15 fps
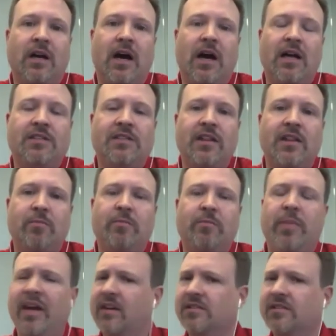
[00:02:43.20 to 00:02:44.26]
I'd say the
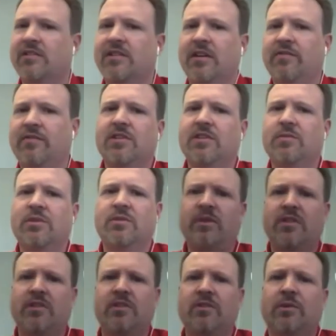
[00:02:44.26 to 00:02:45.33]
biggest difference between the
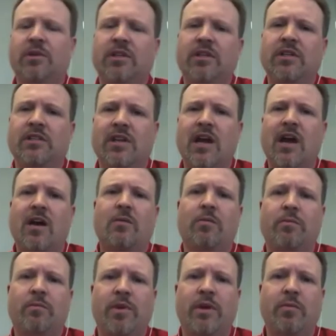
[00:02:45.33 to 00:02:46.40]
two really is in how
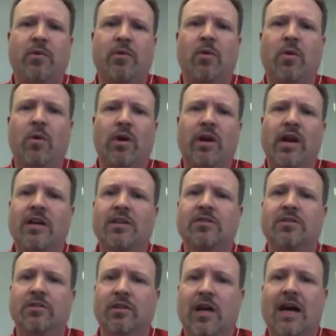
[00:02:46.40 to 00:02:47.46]
people
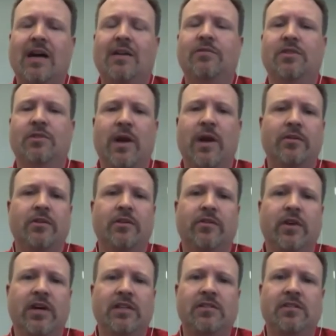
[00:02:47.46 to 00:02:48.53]
organize their lives around their
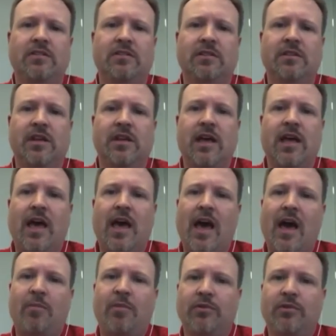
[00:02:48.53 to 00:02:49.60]
devices.
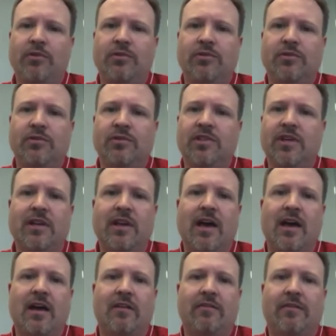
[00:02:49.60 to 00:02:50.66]
Apple users tend to
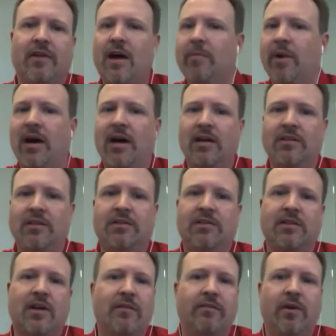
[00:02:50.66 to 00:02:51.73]
have
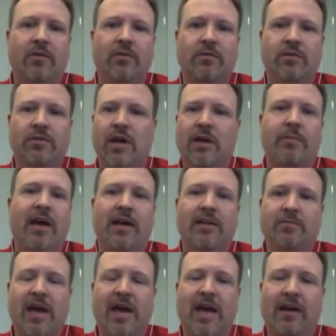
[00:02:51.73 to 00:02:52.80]
iPods, iPhones,
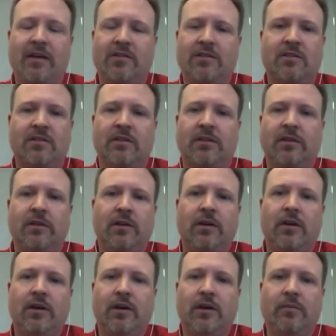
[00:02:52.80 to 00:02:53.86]
iPads, Macs,
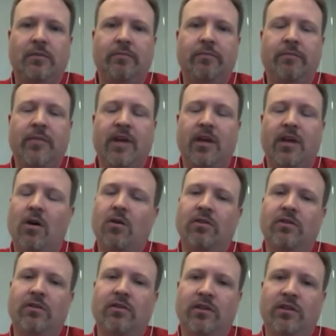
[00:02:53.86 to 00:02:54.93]
um, and
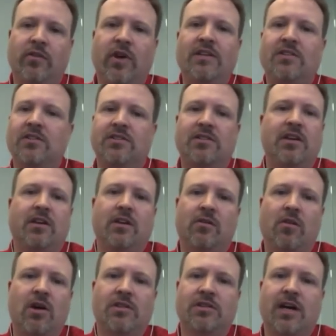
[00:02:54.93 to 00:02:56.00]
all the devices sync
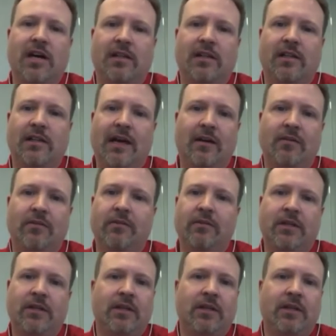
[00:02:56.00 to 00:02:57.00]
across iCloud